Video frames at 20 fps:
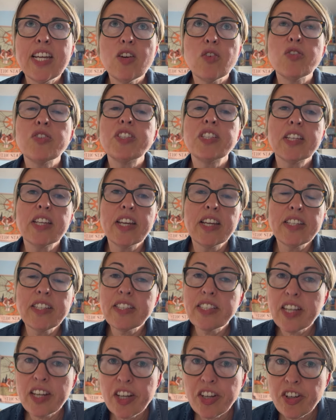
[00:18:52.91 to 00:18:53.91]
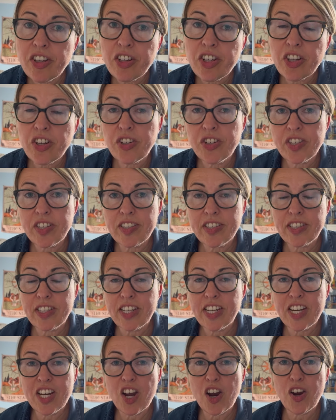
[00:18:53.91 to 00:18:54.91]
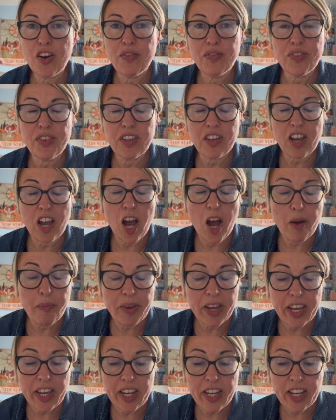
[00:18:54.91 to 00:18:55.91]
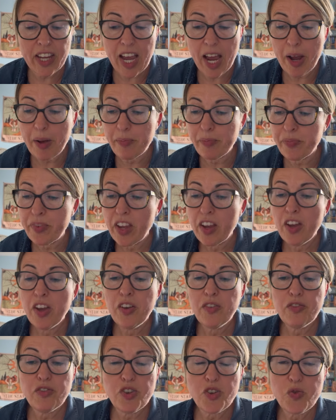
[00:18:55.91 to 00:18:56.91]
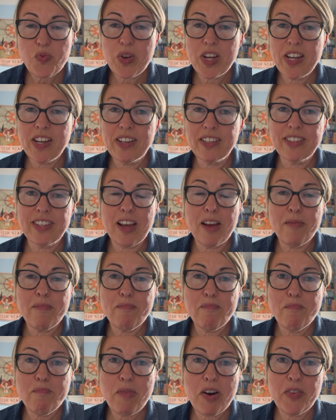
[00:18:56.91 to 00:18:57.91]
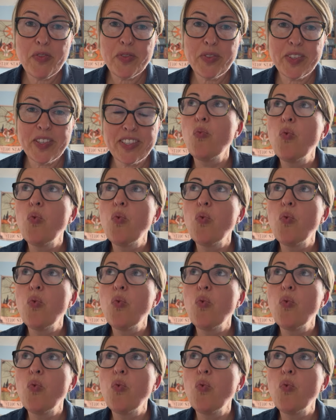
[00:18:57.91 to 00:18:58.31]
or to continue to see over the coming few weeks and months,